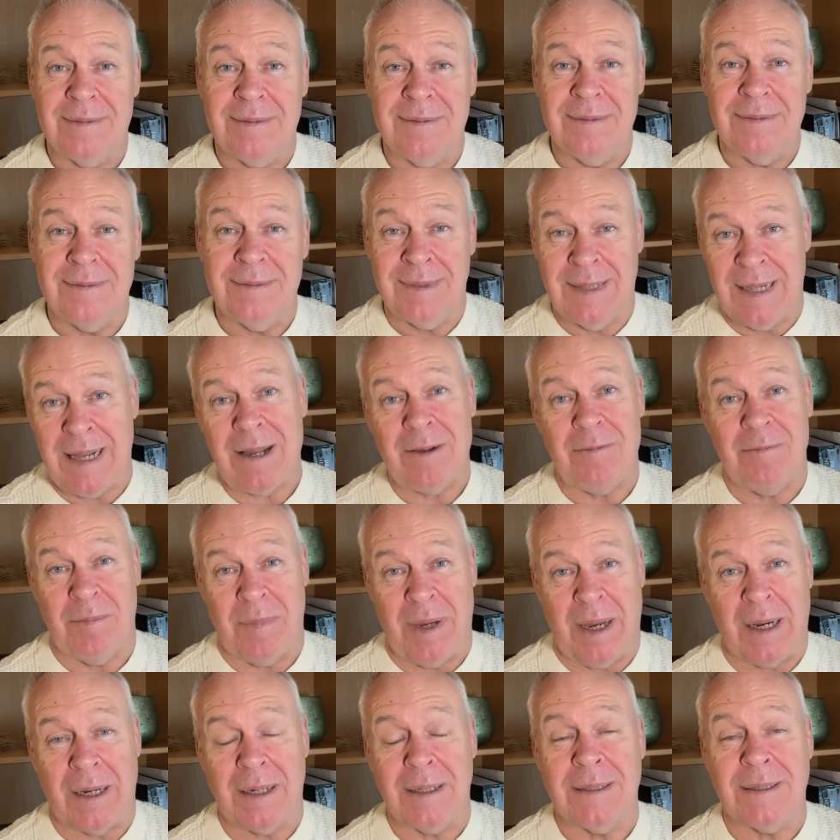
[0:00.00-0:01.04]
that
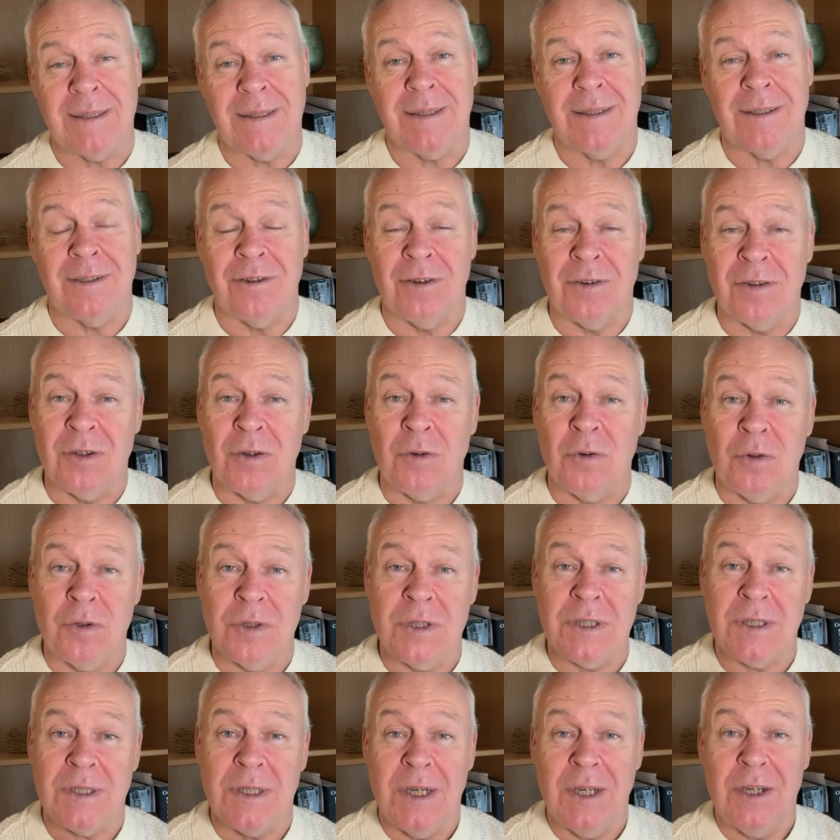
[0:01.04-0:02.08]
mix, there are
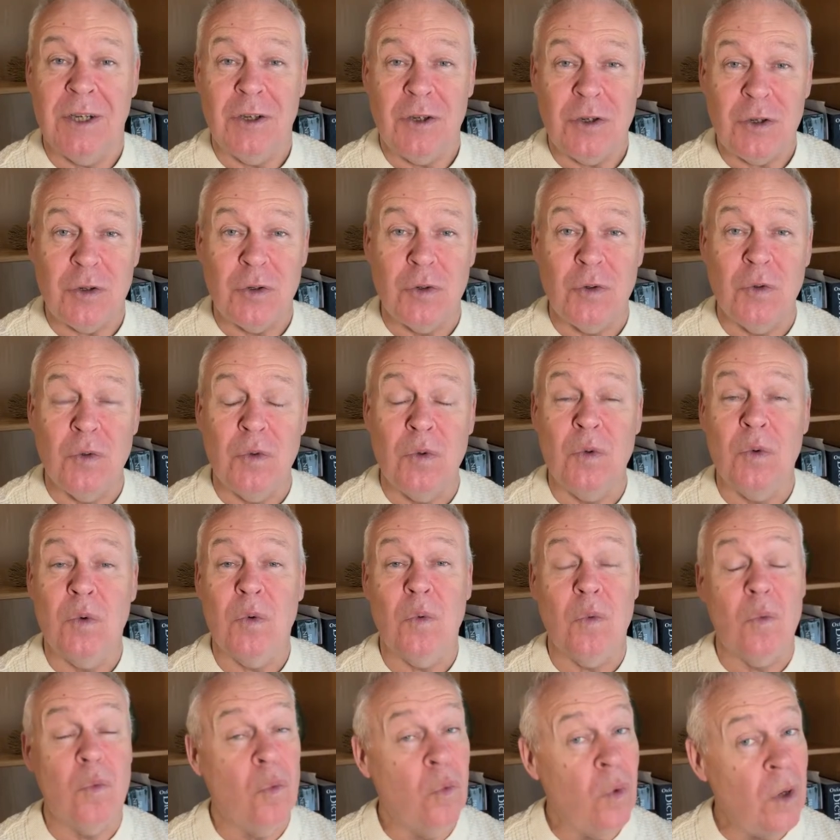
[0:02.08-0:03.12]
those who
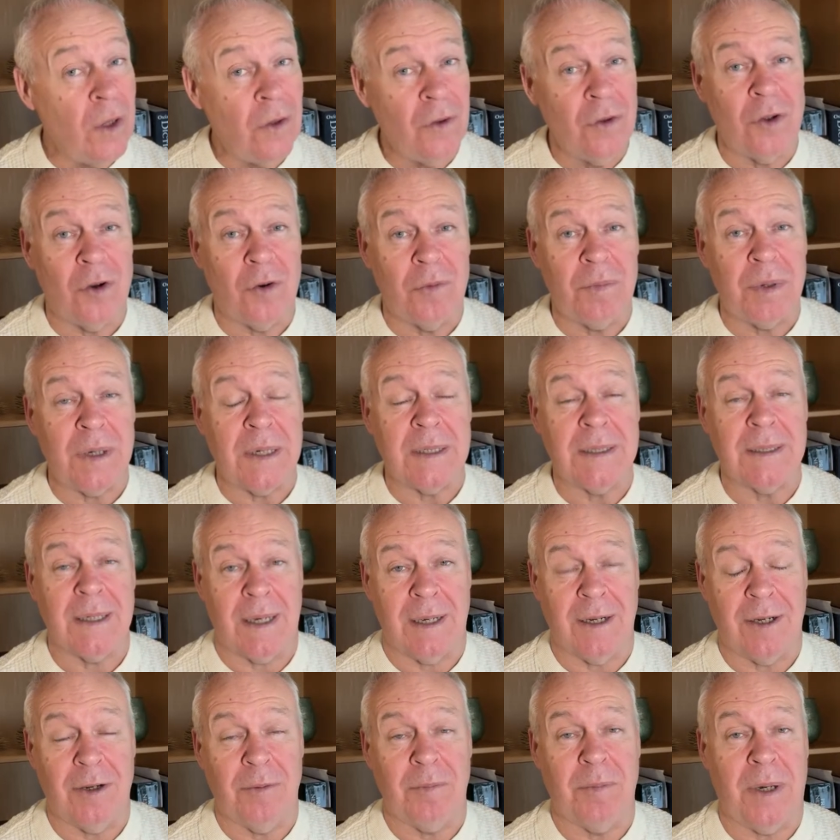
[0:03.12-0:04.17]
will not be
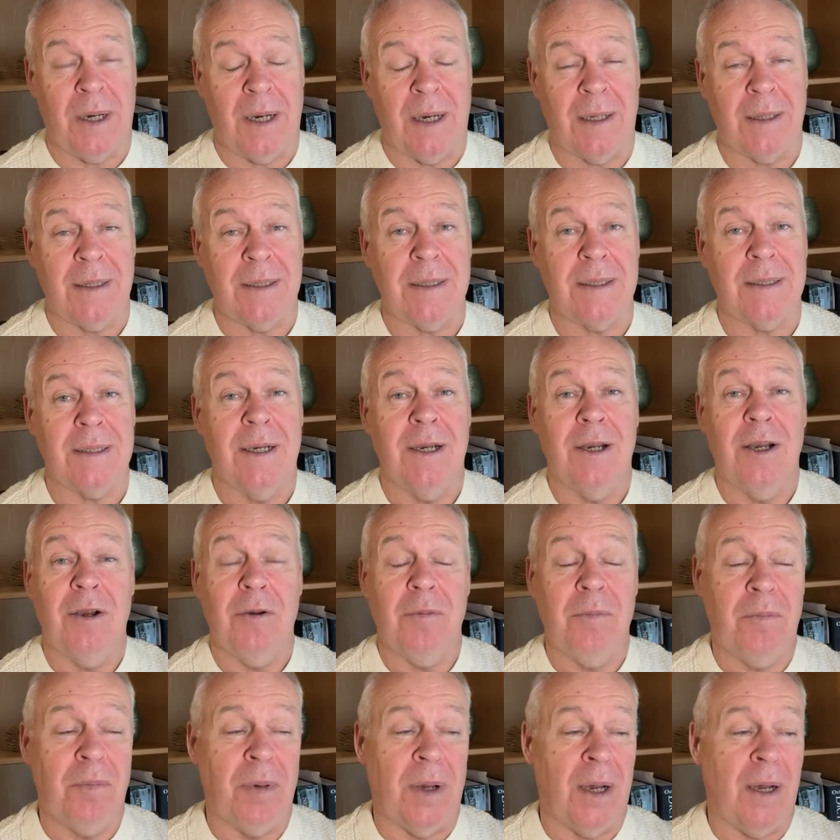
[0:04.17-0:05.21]
psychopaths
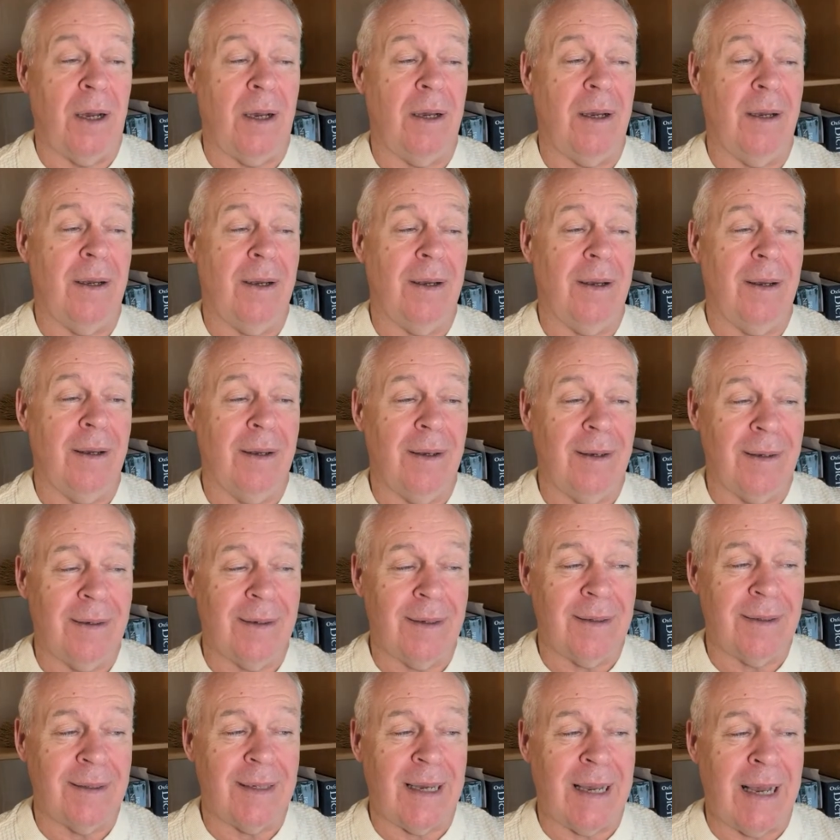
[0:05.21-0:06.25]
but
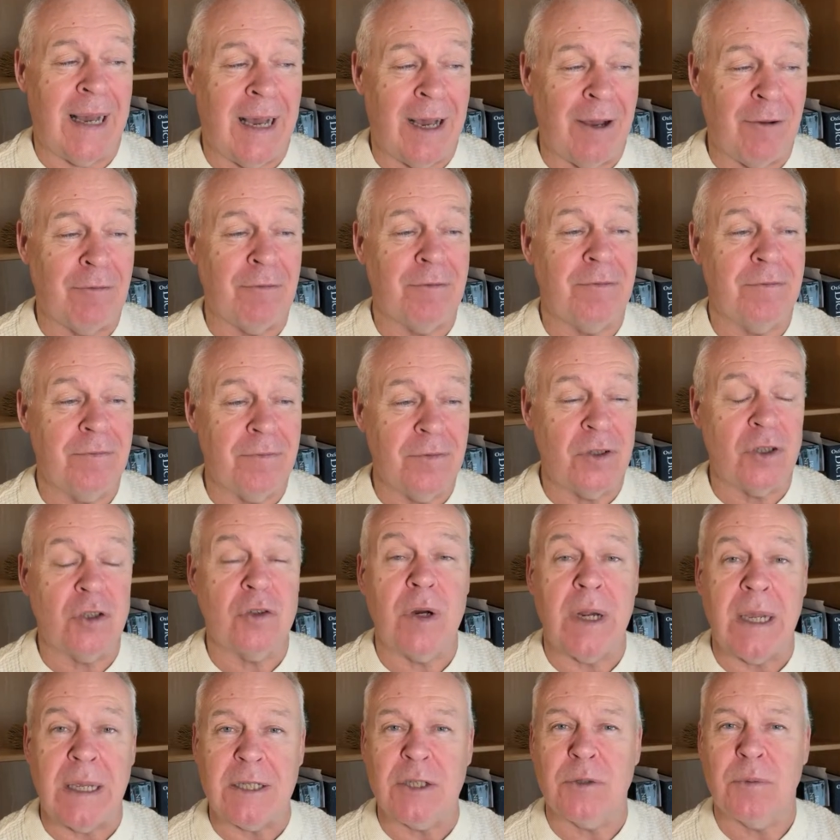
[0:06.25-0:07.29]
have
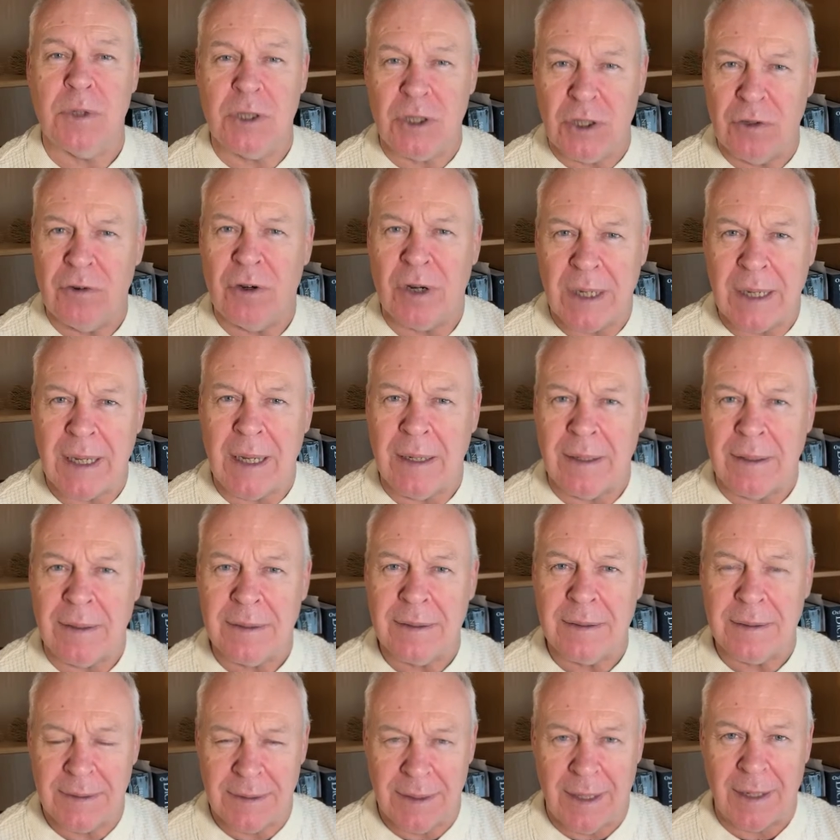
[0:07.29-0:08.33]
traits which are akin
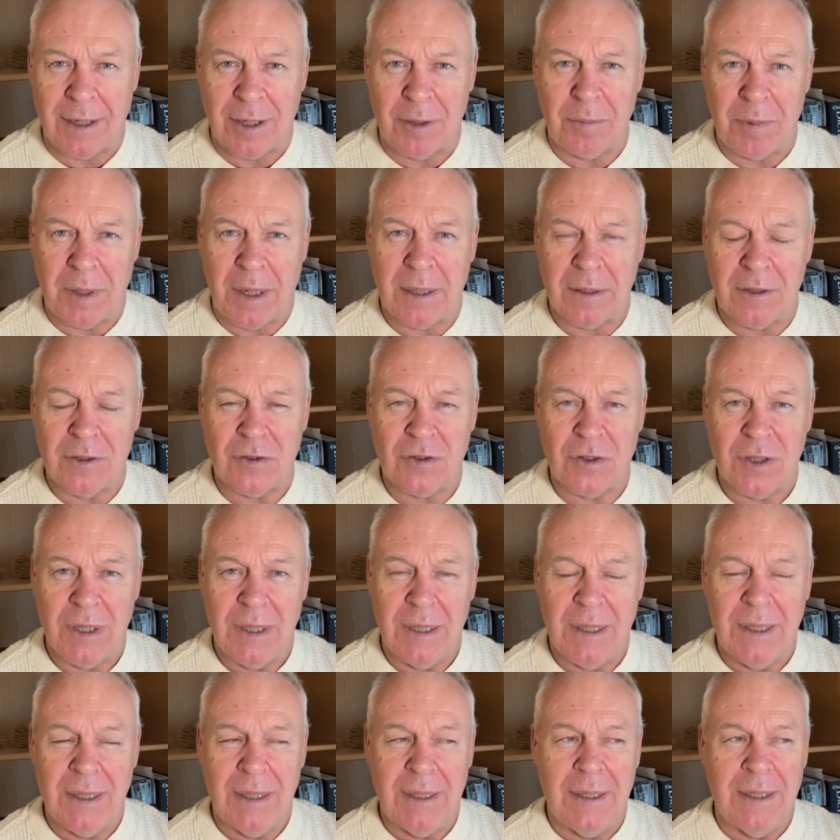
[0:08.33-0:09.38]
to psychopaths.
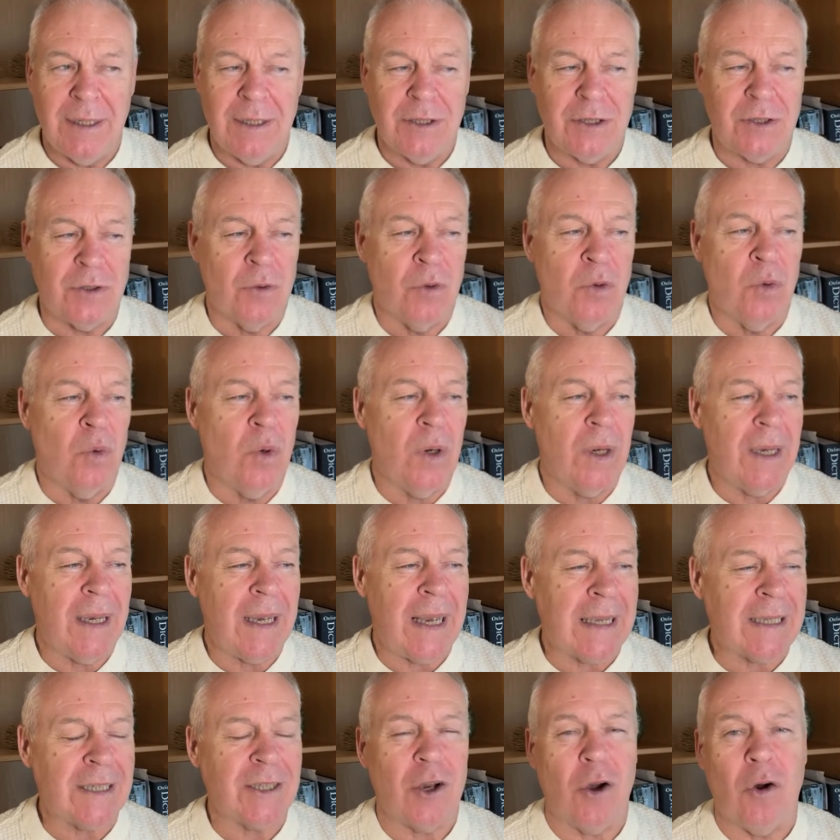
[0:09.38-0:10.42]
So
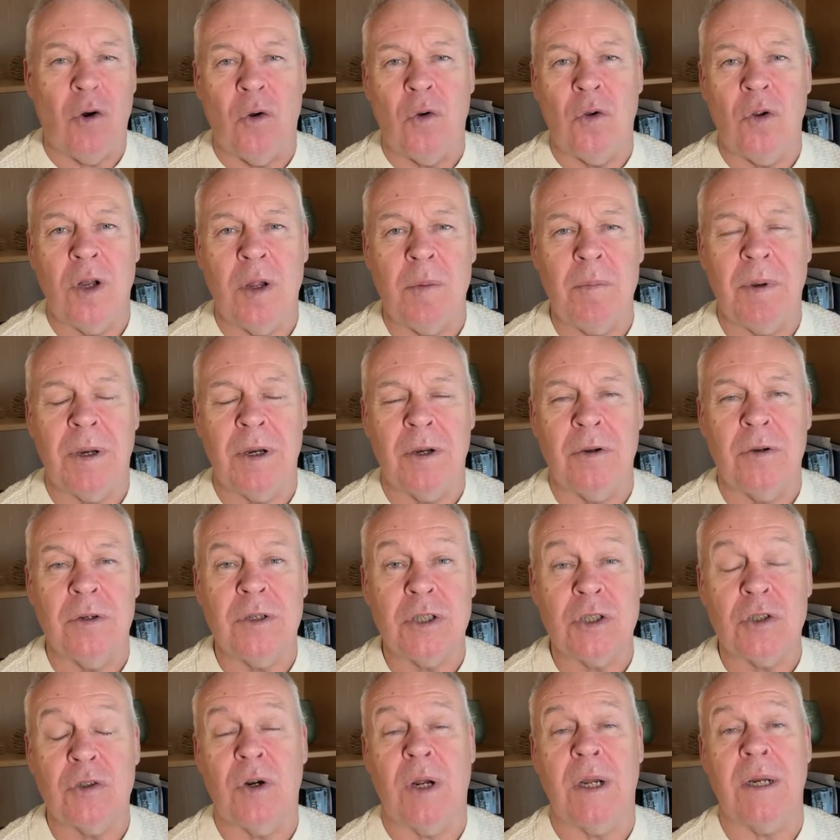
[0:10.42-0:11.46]
it's all about
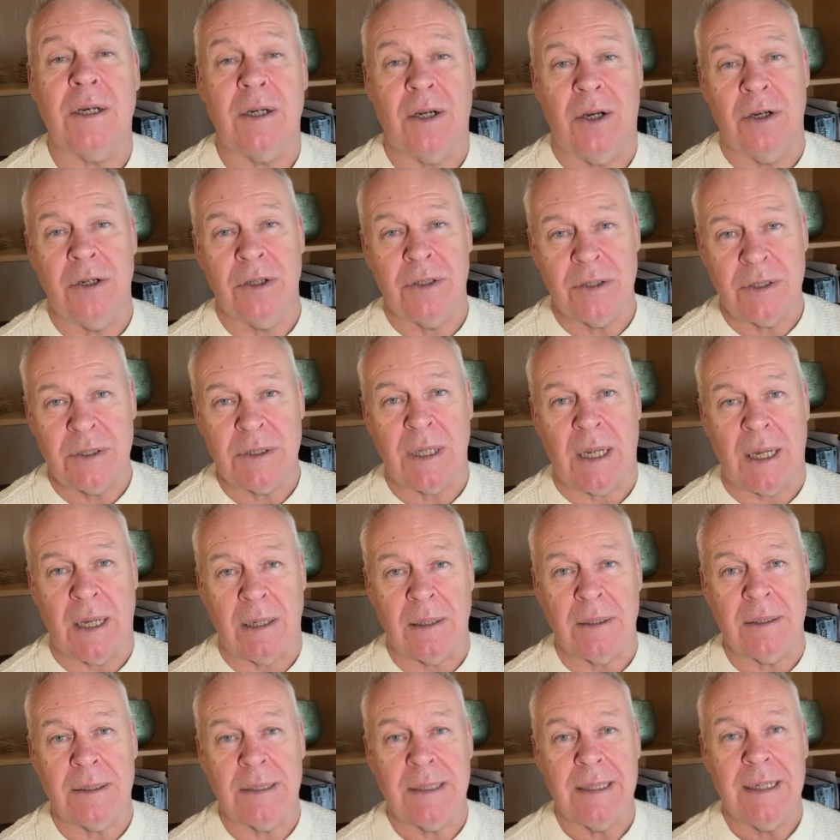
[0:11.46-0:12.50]
trying to
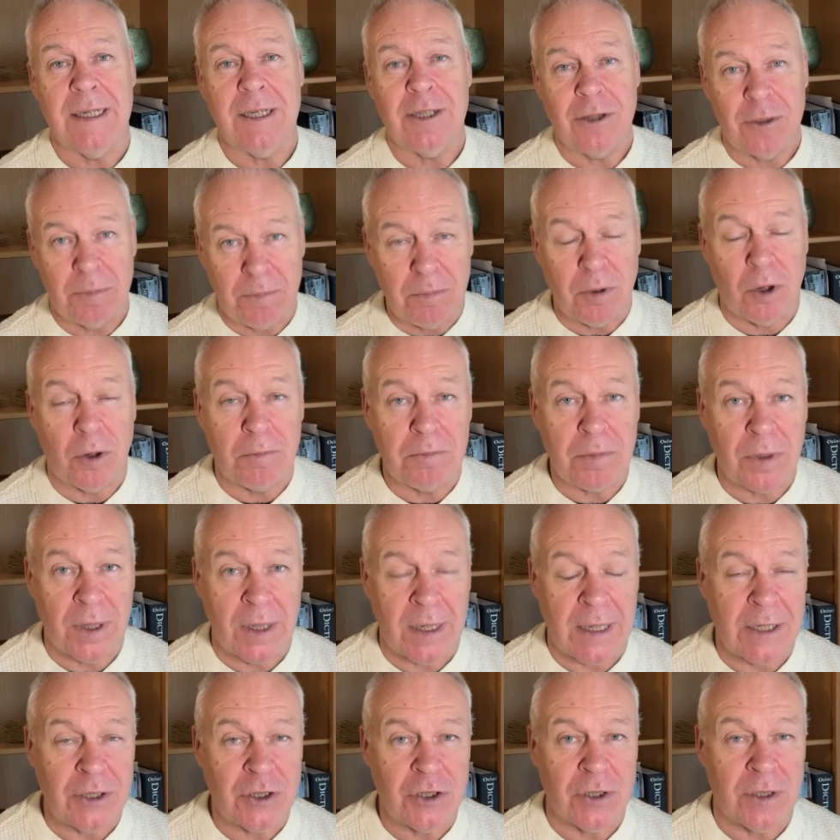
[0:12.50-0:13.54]
understand the
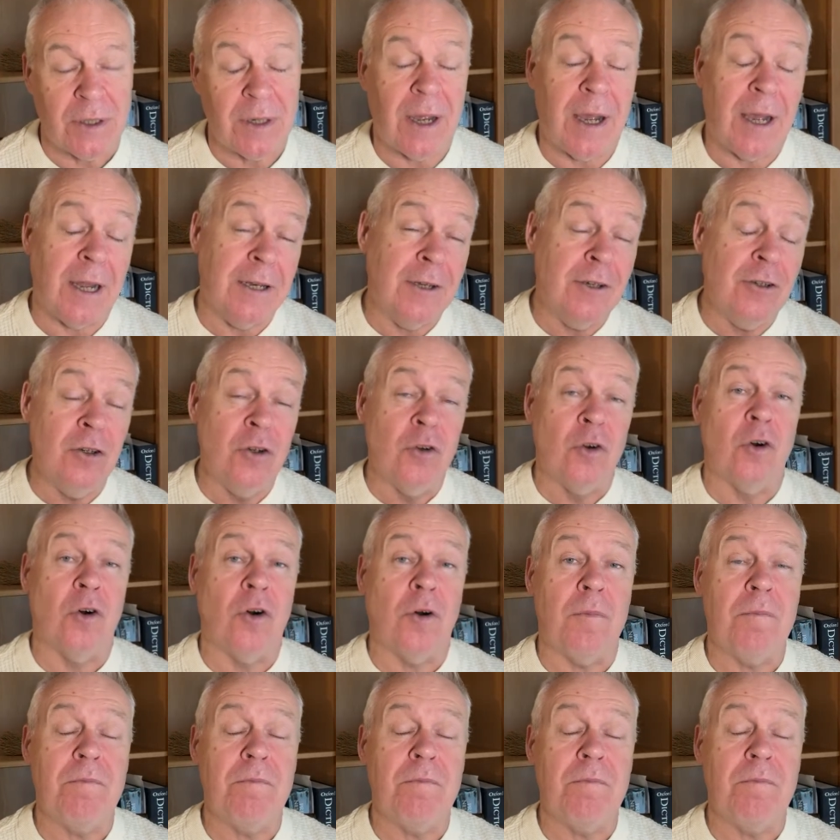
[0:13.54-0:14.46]
population and not